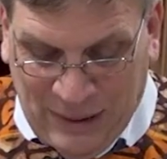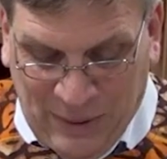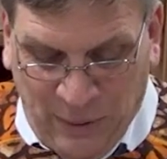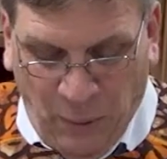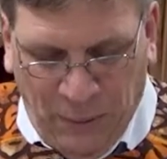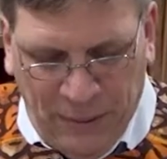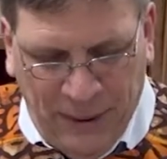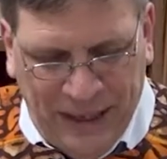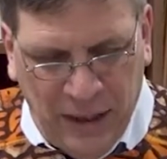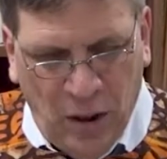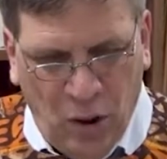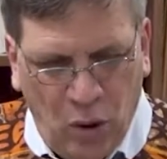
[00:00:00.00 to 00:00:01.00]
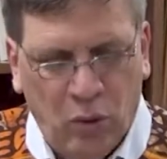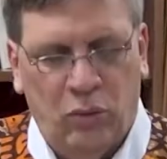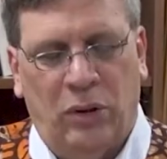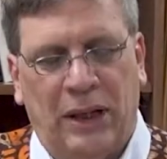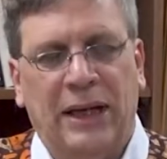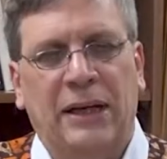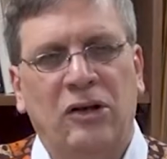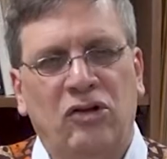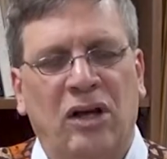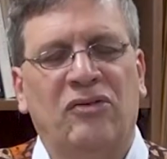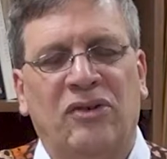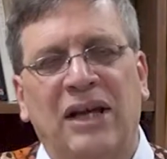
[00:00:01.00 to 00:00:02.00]
We will be made holy
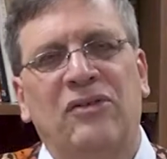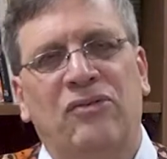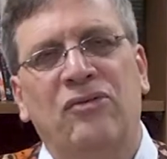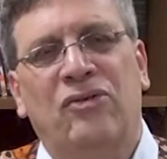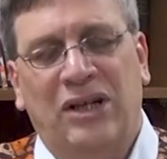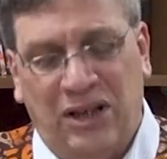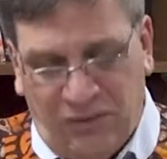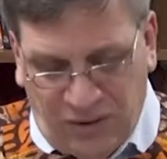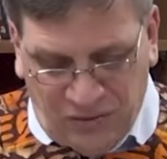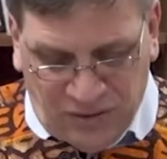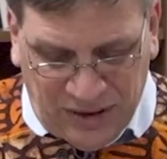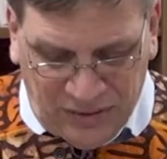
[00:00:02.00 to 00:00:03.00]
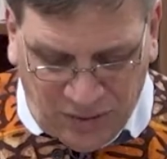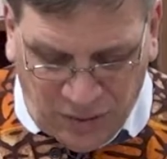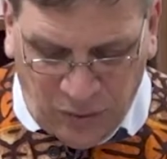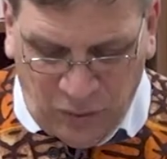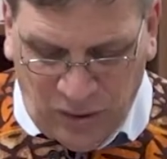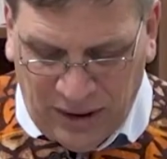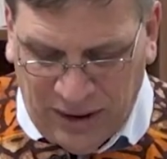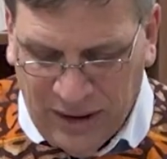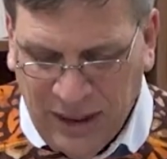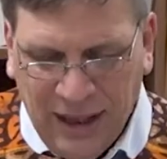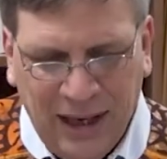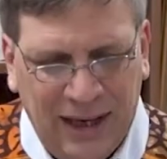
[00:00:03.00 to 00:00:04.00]
just as Jesus is holy.
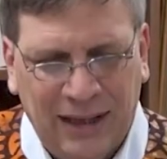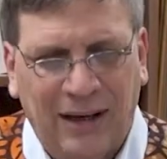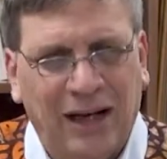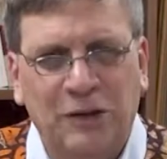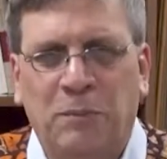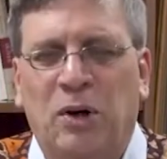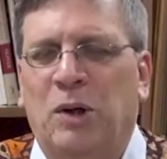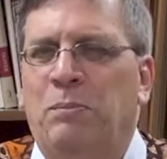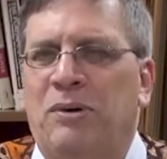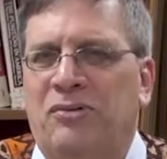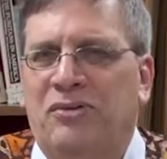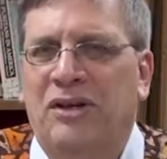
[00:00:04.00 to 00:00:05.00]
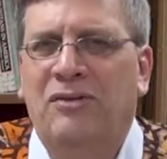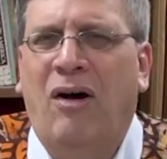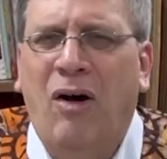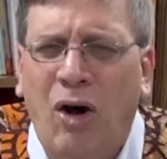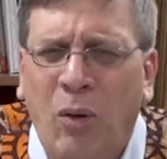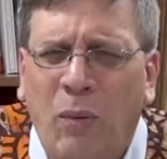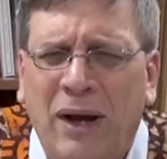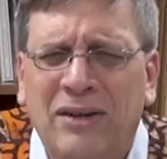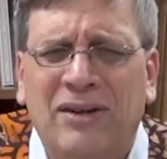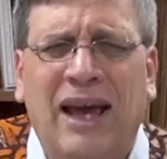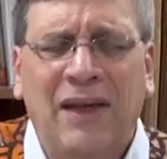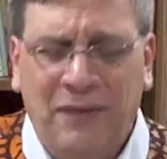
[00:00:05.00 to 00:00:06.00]
And God's purpose has
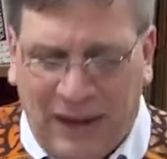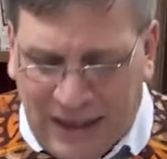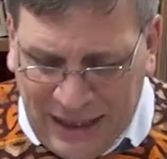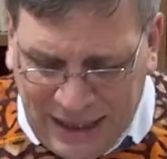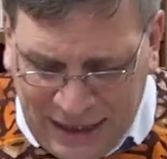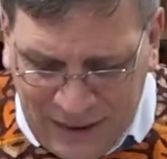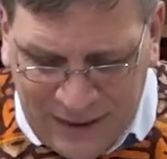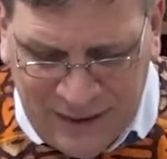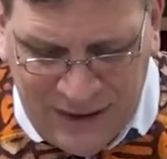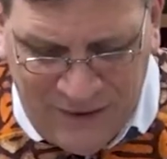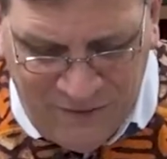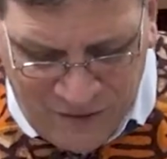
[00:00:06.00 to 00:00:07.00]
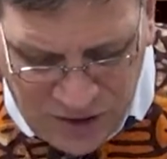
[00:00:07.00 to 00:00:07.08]
always had that end in